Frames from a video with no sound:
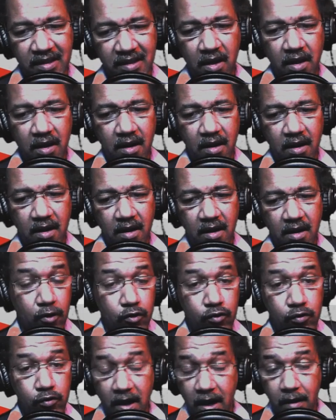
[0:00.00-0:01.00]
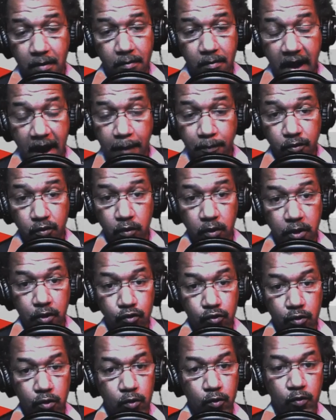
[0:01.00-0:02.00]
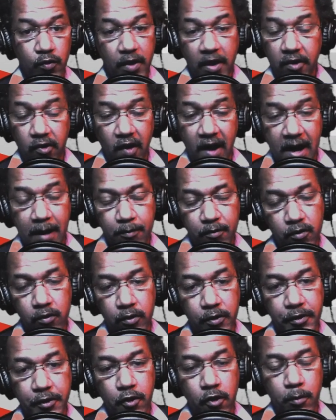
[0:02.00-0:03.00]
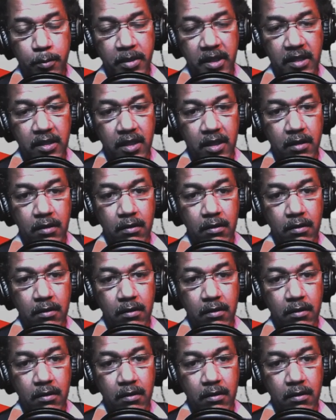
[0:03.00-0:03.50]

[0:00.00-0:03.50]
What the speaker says: that are absolutely true, that are absolutely your opinion,